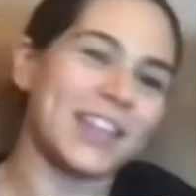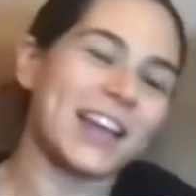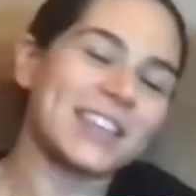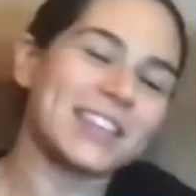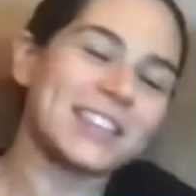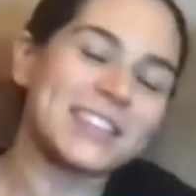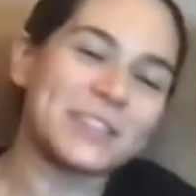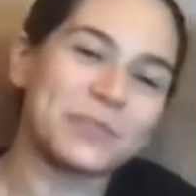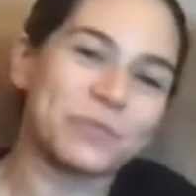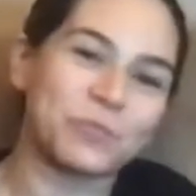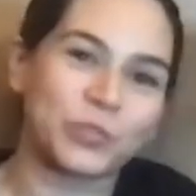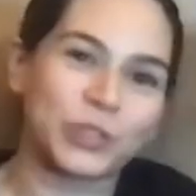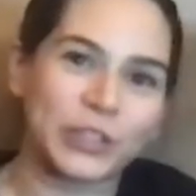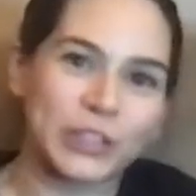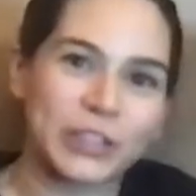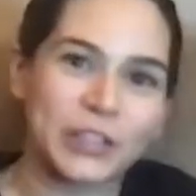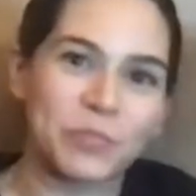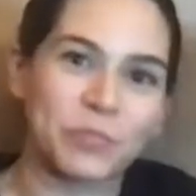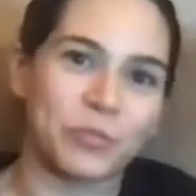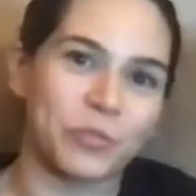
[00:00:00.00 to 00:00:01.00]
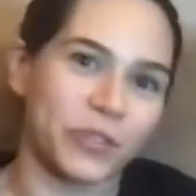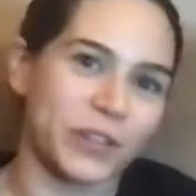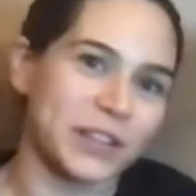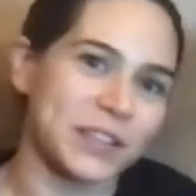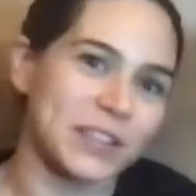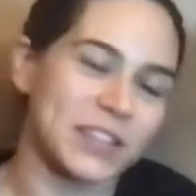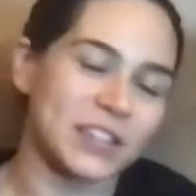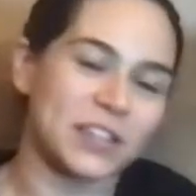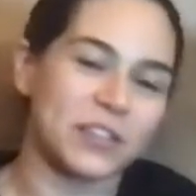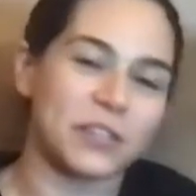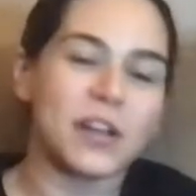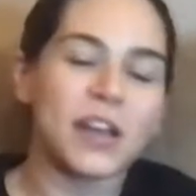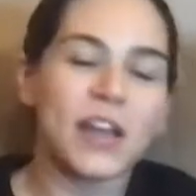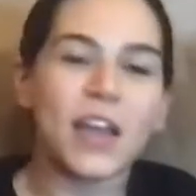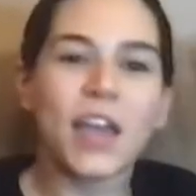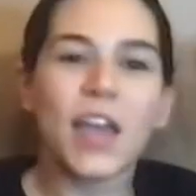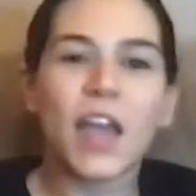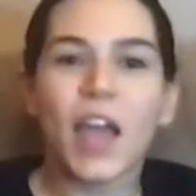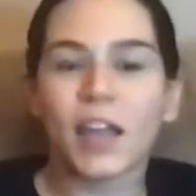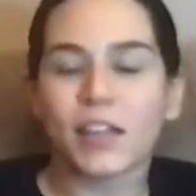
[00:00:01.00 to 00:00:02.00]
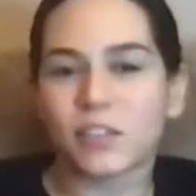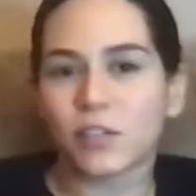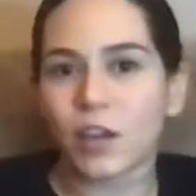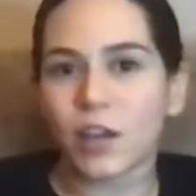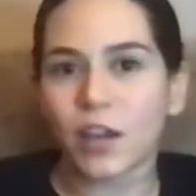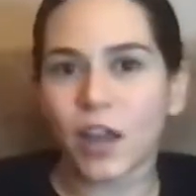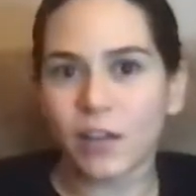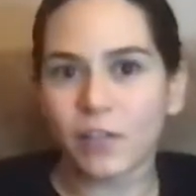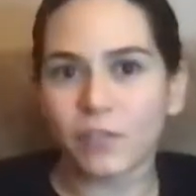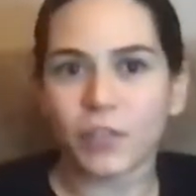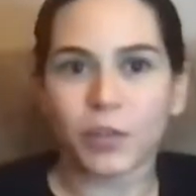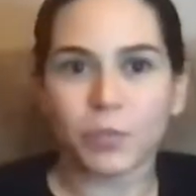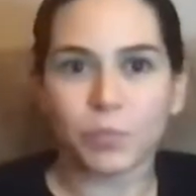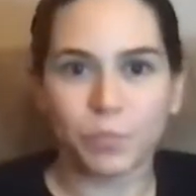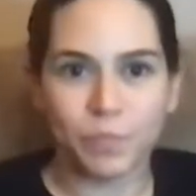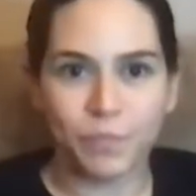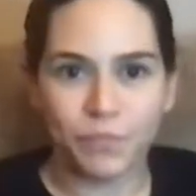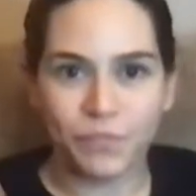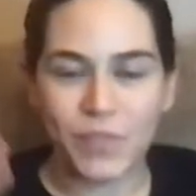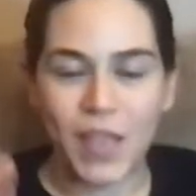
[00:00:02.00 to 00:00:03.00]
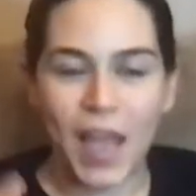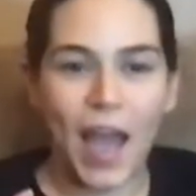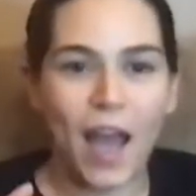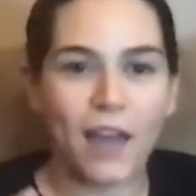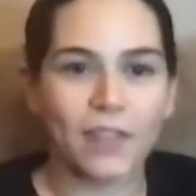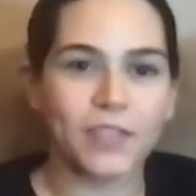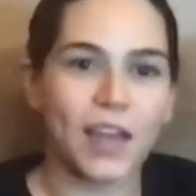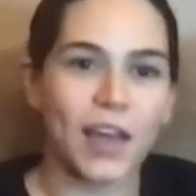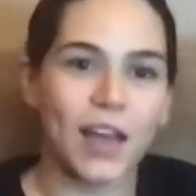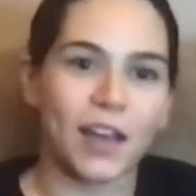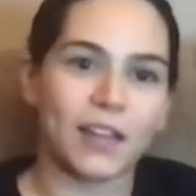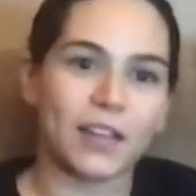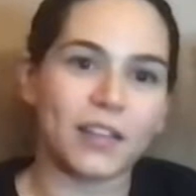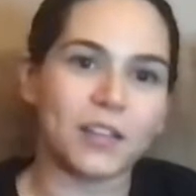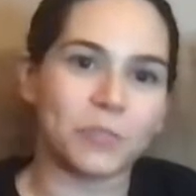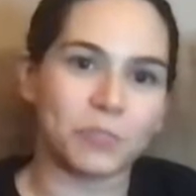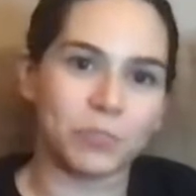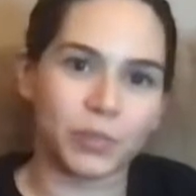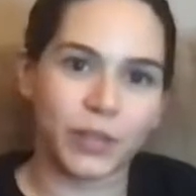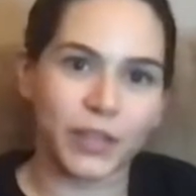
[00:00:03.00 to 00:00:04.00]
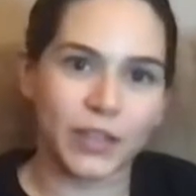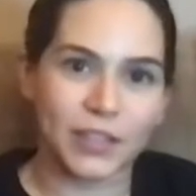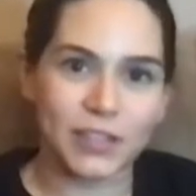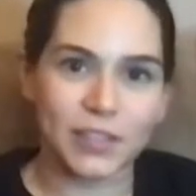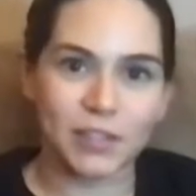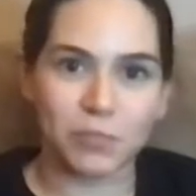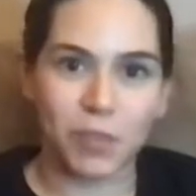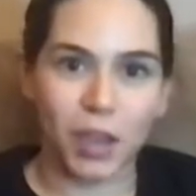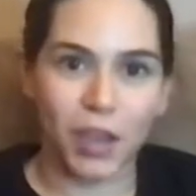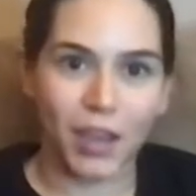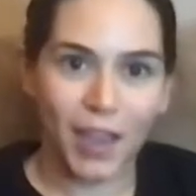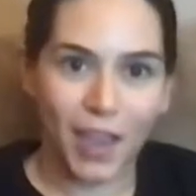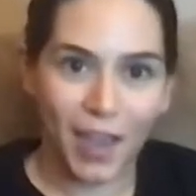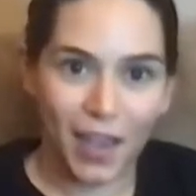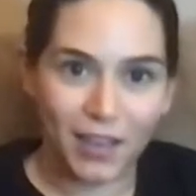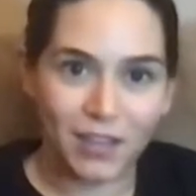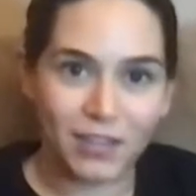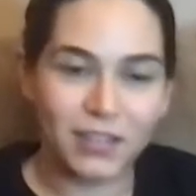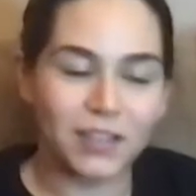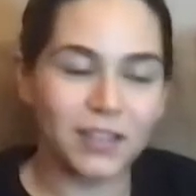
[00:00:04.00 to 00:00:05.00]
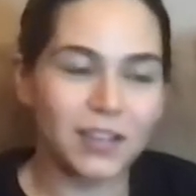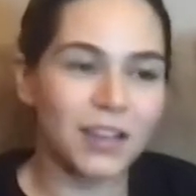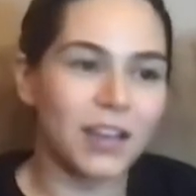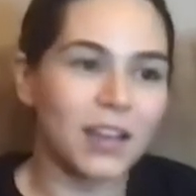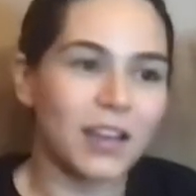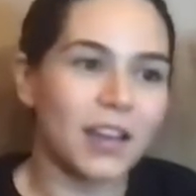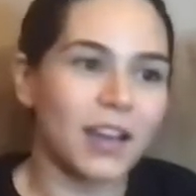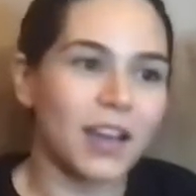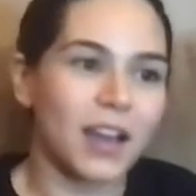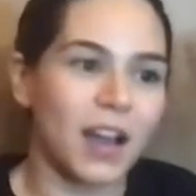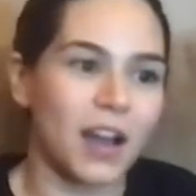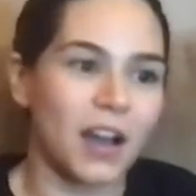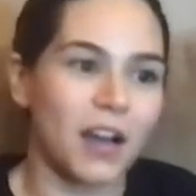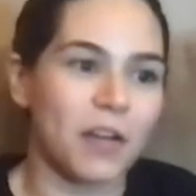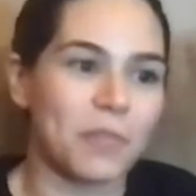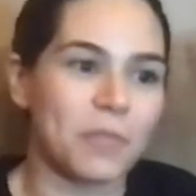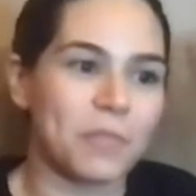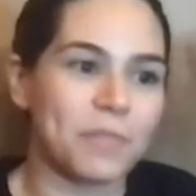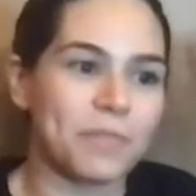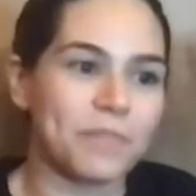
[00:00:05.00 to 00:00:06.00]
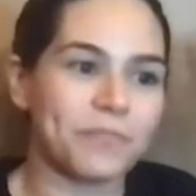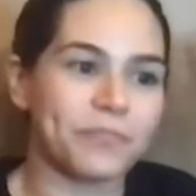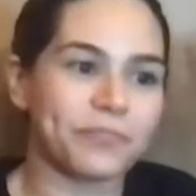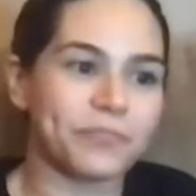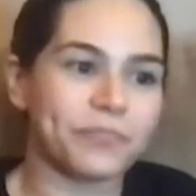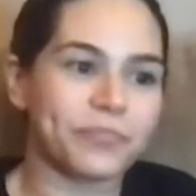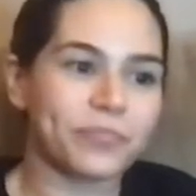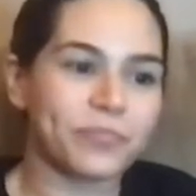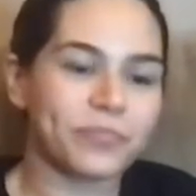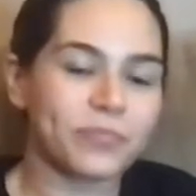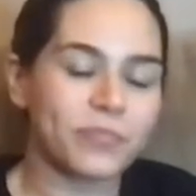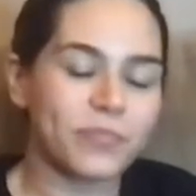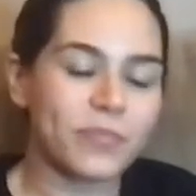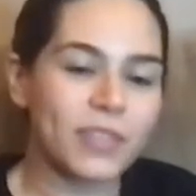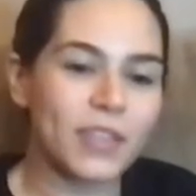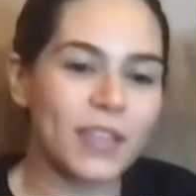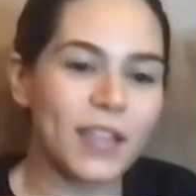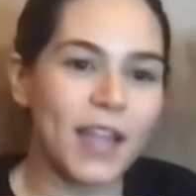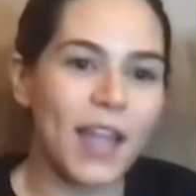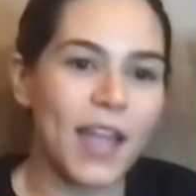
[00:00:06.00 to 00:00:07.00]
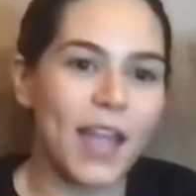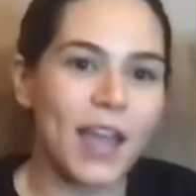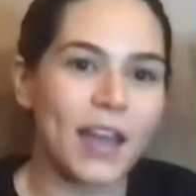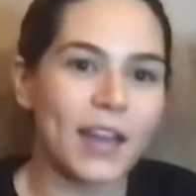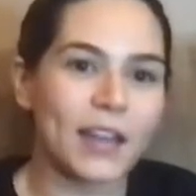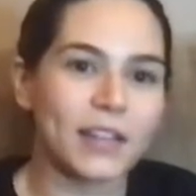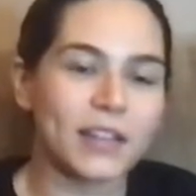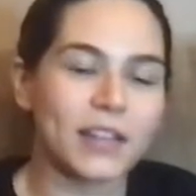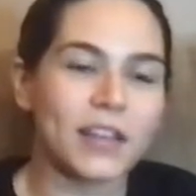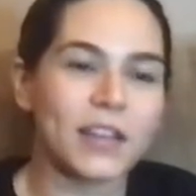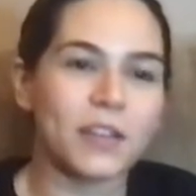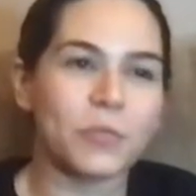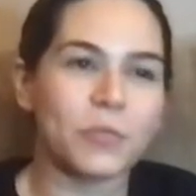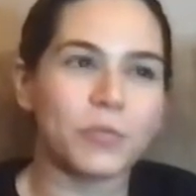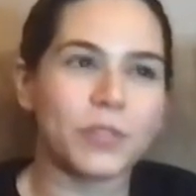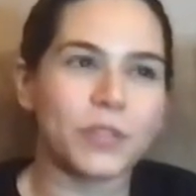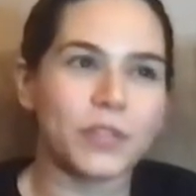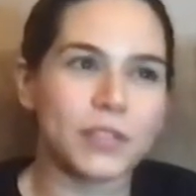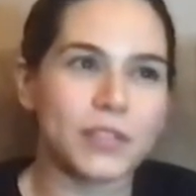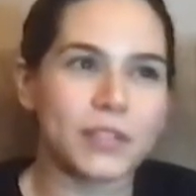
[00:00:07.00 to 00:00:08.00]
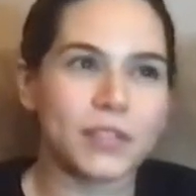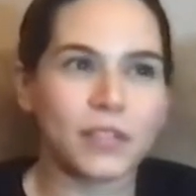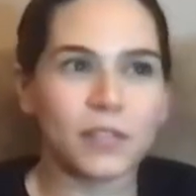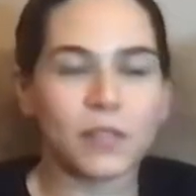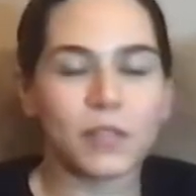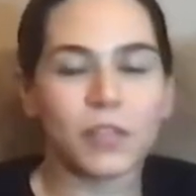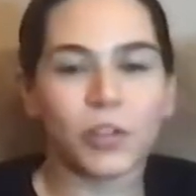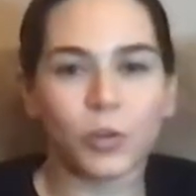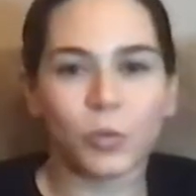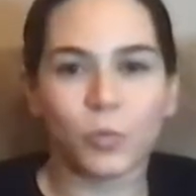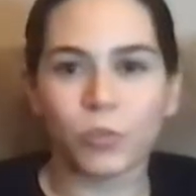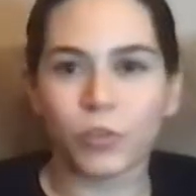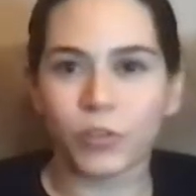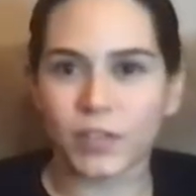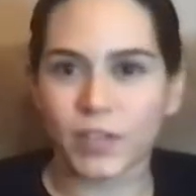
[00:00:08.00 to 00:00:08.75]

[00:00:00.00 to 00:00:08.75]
that's really important too. And so I kind of like had that in place in my head um and it was a little more